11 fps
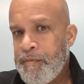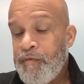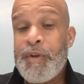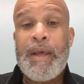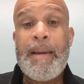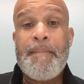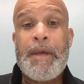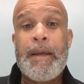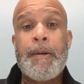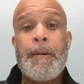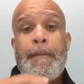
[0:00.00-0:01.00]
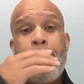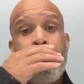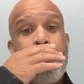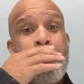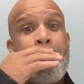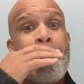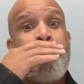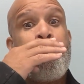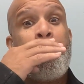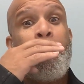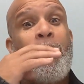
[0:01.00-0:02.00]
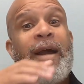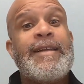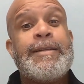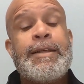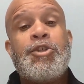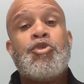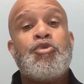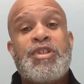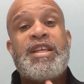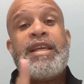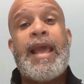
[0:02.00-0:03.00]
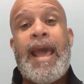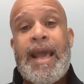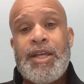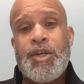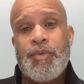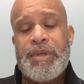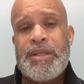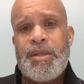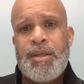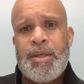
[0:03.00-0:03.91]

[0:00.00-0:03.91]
For that matter, why did they use the accurate